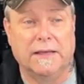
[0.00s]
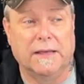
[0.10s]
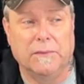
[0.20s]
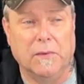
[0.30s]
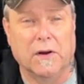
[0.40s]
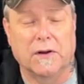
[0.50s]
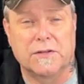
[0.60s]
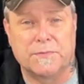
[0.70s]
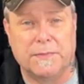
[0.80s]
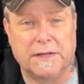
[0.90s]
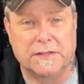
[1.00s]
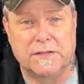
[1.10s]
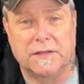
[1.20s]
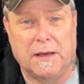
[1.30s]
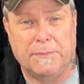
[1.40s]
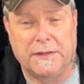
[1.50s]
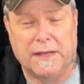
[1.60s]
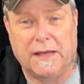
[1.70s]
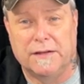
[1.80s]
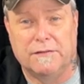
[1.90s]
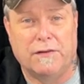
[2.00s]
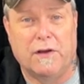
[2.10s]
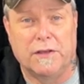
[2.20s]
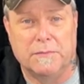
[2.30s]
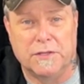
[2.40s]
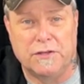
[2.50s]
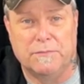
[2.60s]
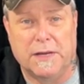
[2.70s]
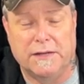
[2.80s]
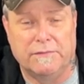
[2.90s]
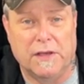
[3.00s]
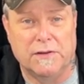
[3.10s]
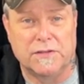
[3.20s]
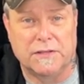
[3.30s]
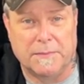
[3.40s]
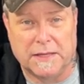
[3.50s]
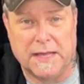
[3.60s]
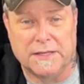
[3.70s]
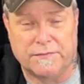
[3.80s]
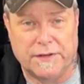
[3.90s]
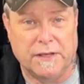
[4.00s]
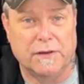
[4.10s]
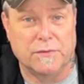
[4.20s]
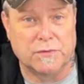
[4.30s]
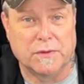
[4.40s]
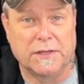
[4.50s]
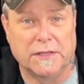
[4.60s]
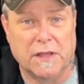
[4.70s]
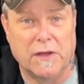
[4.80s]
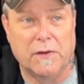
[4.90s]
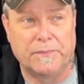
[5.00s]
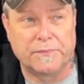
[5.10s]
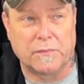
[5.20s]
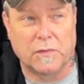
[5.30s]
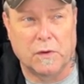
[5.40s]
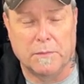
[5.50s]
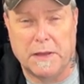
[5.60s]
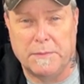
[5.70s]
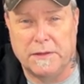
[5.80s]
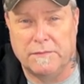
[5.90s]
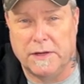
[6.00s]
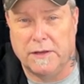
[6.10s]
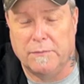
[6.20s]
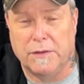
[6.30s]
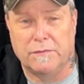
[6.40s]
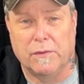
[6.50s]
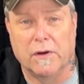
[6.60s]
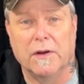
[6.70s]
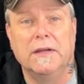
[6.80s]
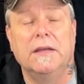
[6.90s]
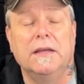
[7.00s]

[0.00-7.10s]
It works, but it's up and down in volume. As you might have noticed in my last video, it was really low, or maybe the video before.